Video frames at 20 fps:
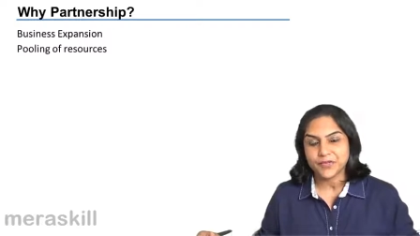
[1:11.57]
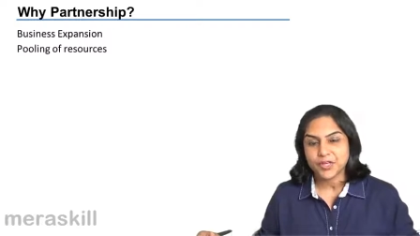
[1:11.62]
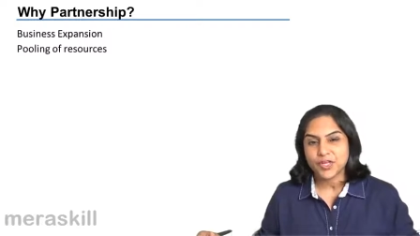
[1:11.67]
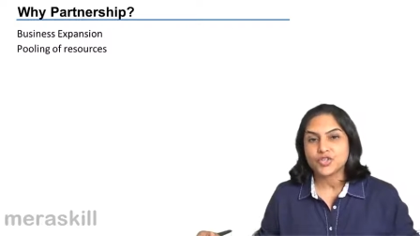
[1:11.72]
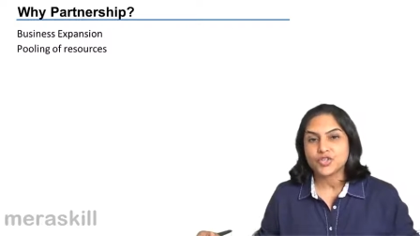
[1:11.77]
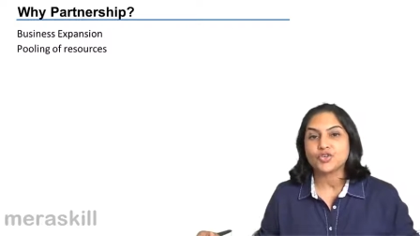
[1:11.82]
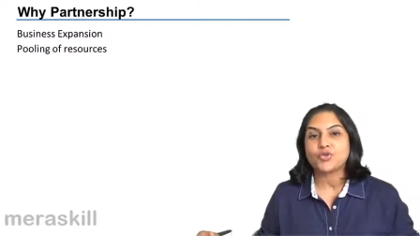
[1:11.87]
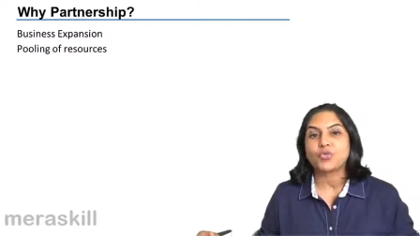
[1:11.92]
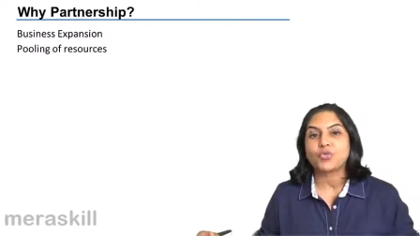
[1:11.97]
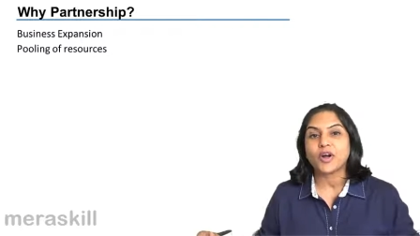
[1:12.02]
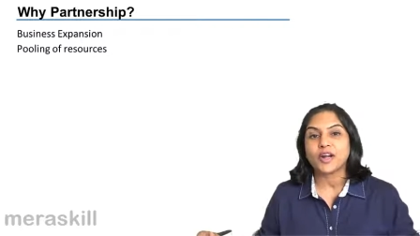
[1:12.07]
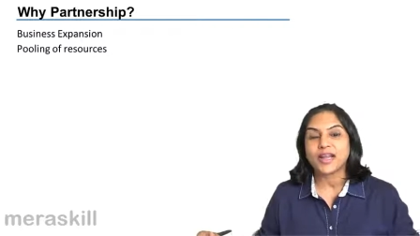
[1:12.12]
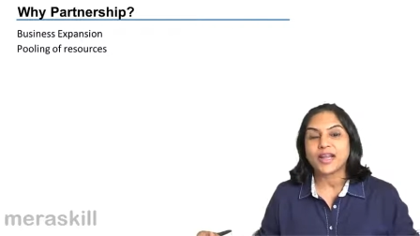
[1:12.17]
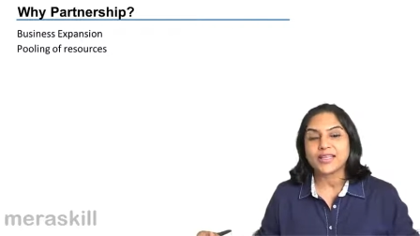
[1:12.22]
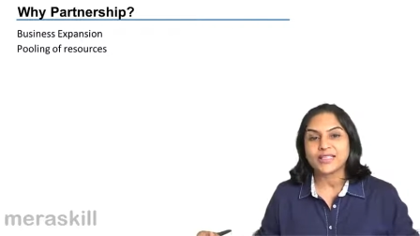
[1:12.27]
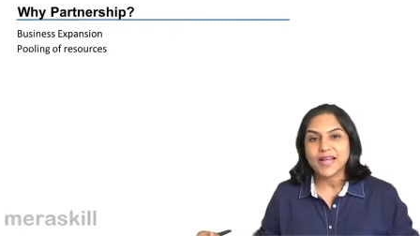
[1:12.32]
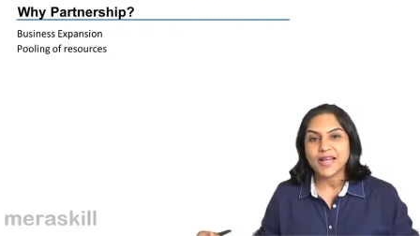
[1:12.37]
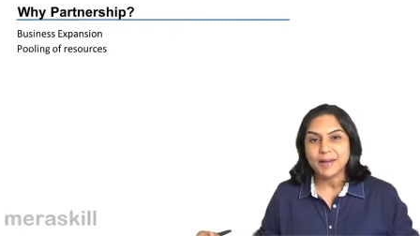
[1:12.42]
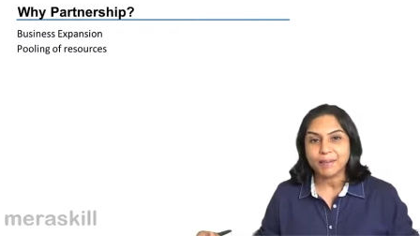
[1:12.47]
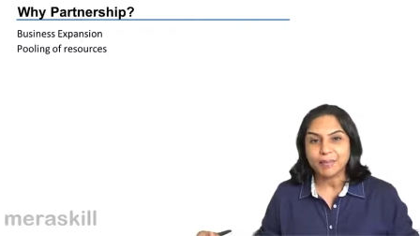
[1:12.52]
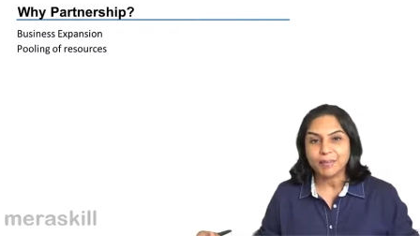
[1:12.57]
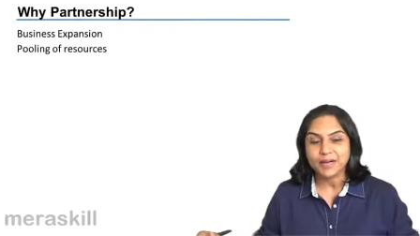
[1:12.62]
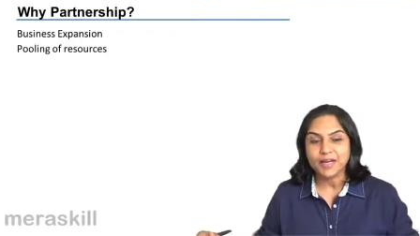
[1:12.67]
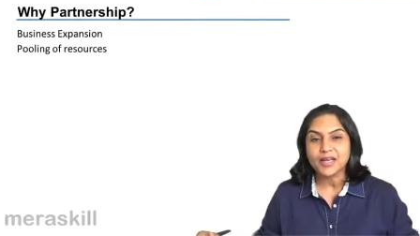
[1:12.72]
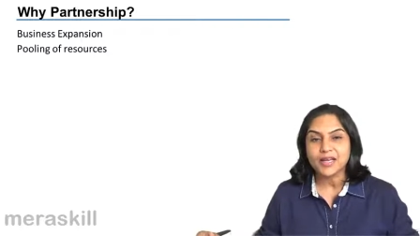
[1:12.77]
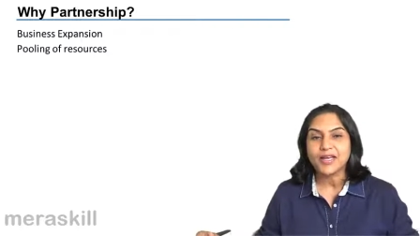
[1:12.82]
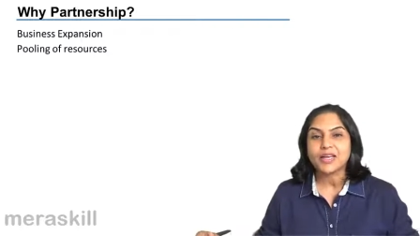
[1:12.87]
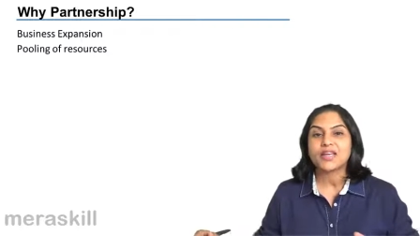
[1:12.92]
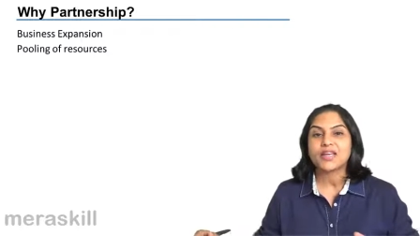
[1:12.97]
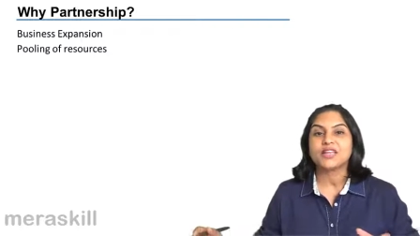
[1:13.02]
So what has happened?
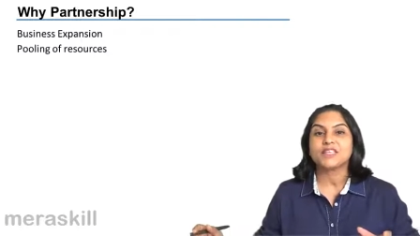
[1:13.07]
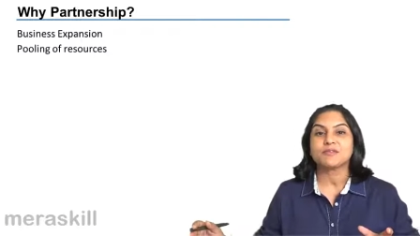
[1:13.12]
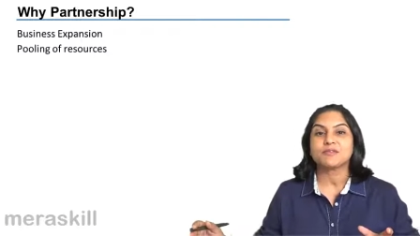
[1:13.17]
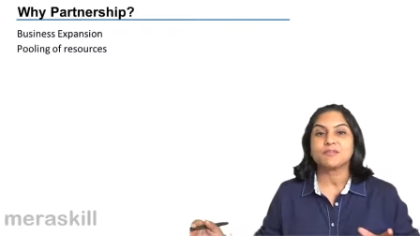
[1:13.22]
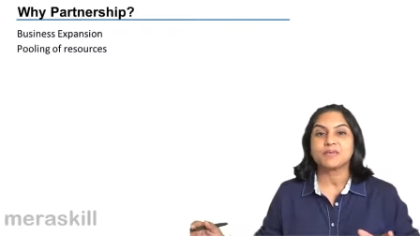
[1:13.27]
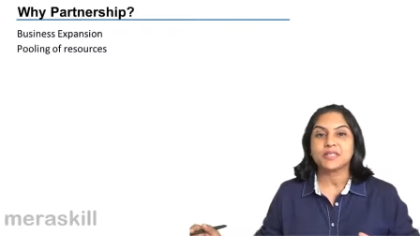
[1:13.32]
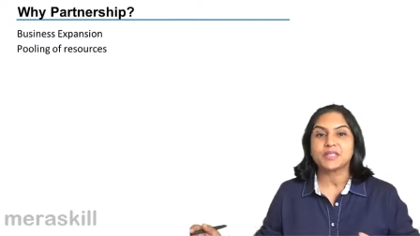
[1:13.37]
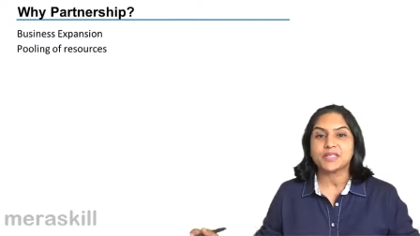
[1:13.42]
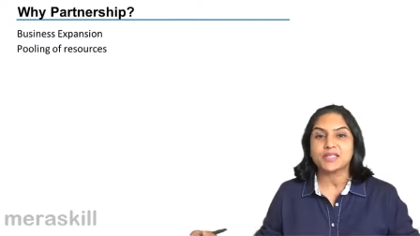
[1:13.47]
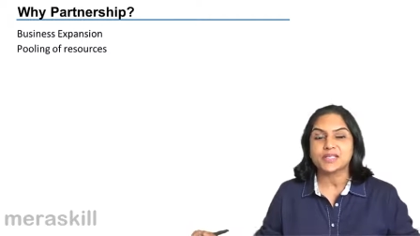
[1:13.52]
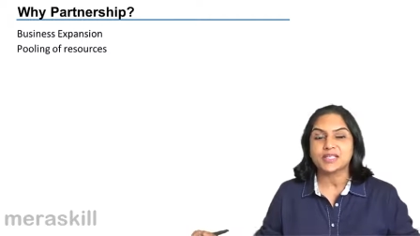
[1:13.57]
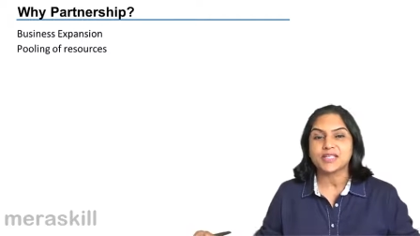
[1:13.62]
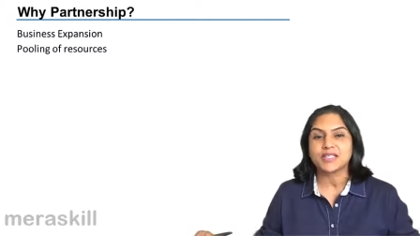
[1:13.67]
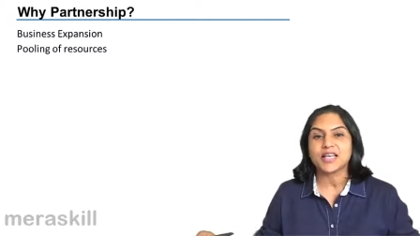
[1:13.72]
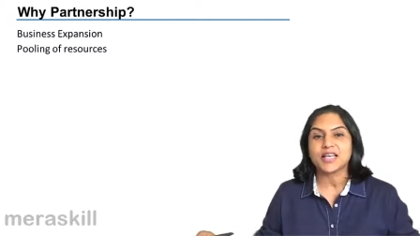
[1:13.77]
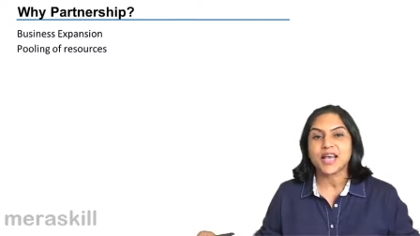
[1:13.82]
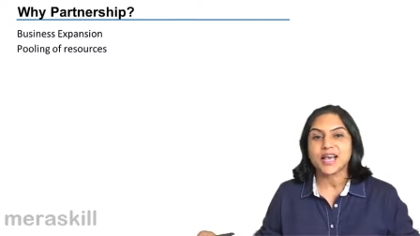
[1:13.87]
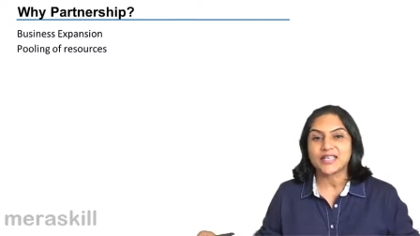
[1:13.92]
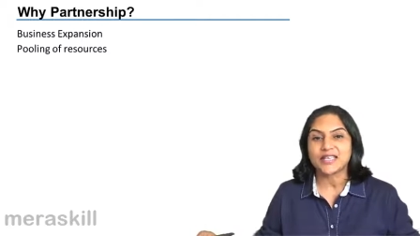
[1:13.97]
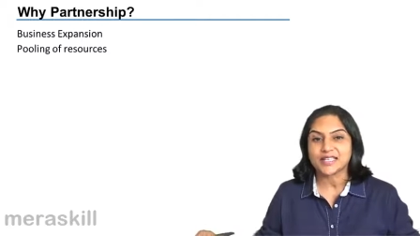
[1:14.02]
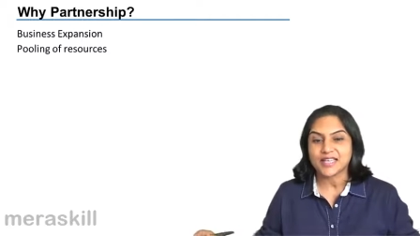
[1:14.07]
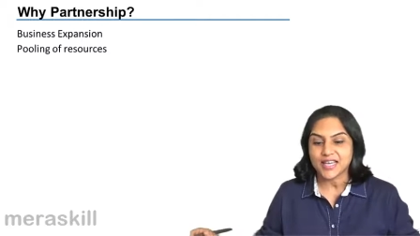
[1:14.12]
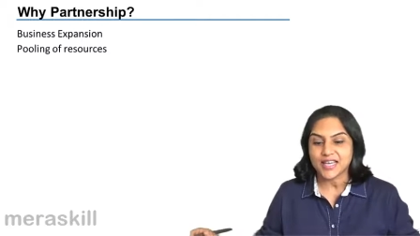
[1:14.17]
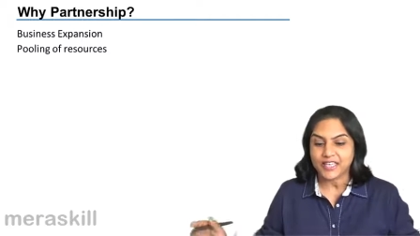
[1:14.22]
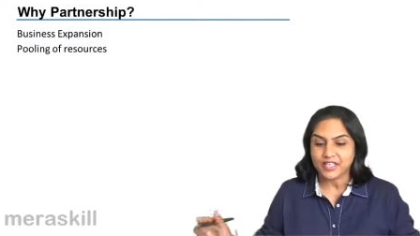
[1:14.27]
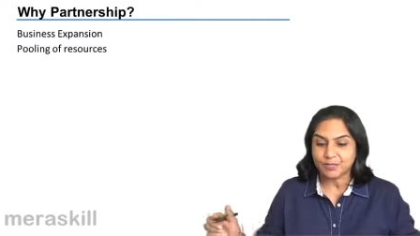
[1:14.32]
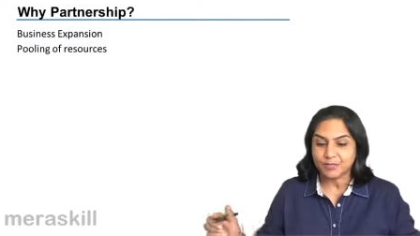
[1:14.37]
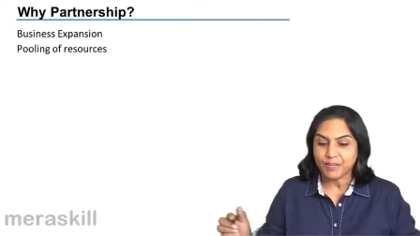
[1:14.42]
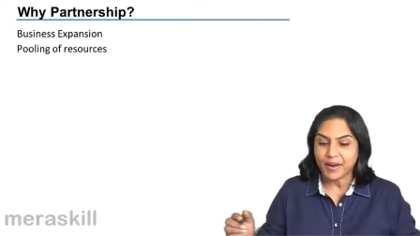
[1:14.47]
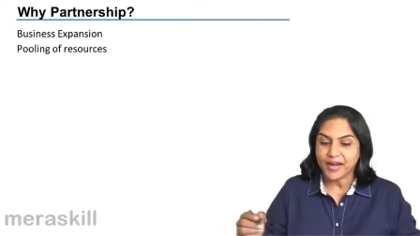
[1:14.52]
His business has
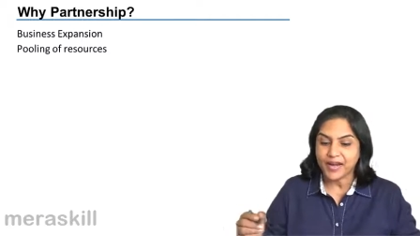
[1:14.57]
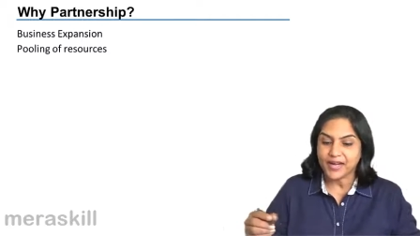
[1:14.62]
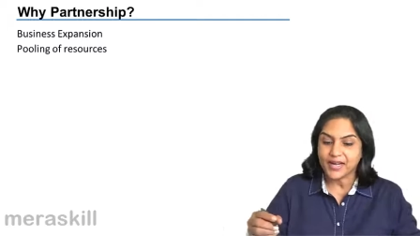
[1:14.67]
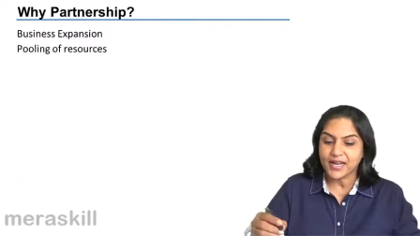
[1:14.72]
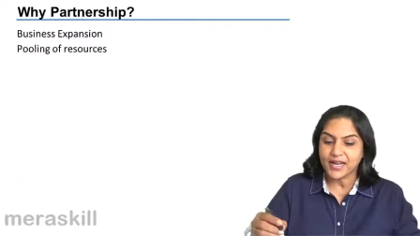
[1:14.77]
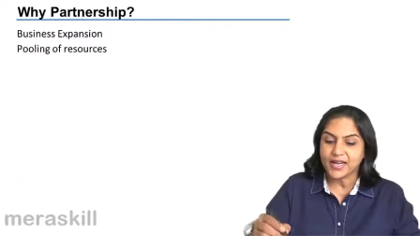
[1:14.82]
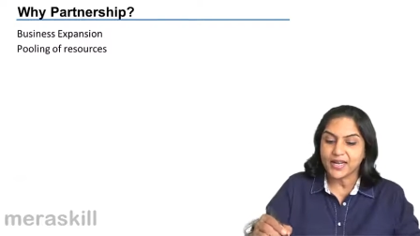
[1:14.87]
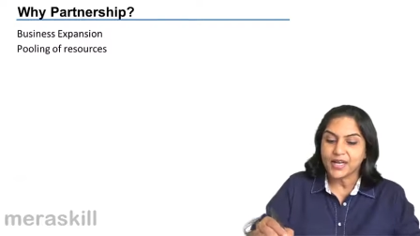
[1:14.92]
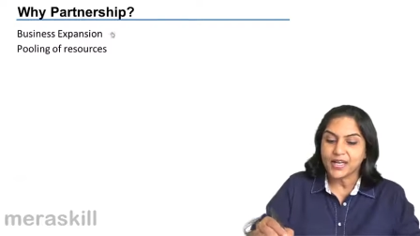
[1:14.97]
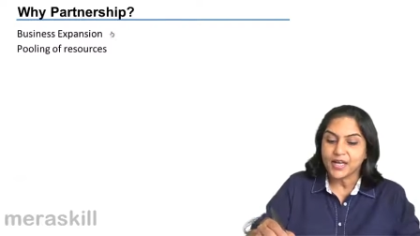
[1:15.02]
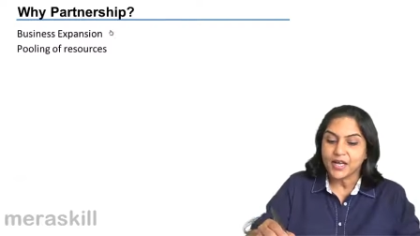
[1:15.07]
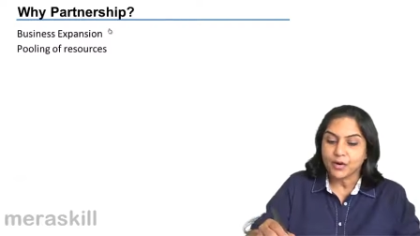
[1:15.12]
expanded,